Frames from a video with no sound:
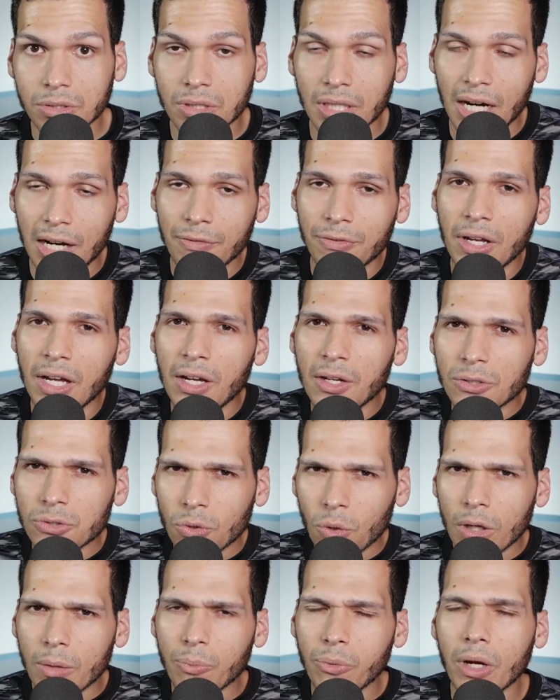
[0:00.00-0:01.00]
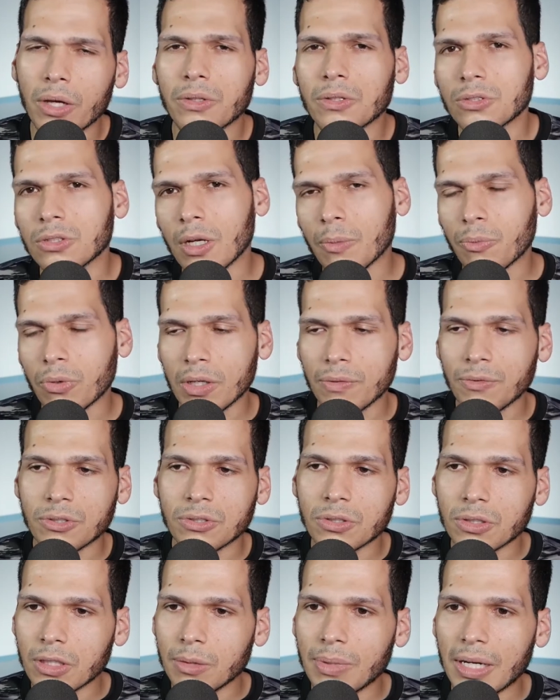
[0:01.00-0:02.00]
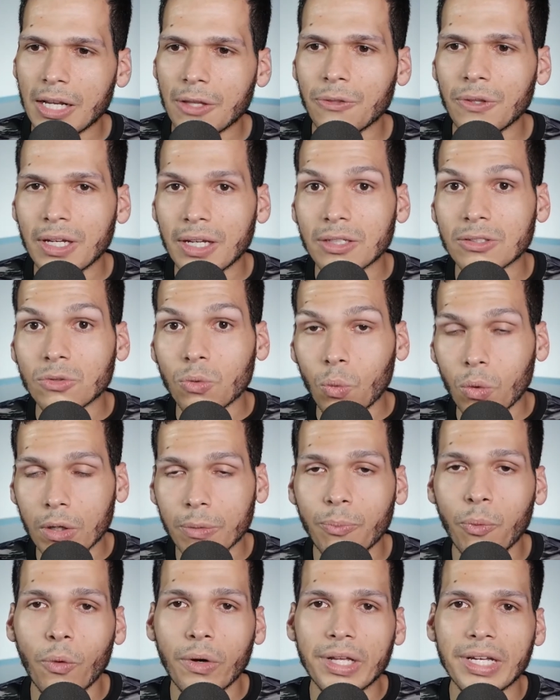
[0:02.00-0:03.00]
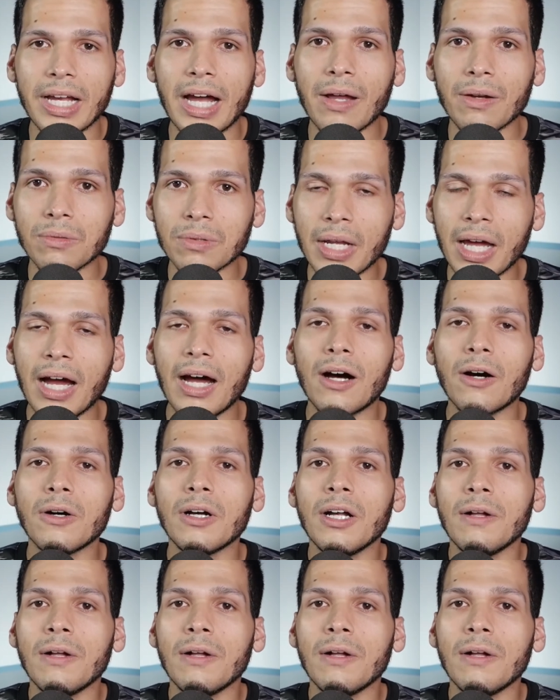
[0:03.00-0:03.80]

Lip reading: and I've sort of brought this up previously, but I think it's worth pointing out now,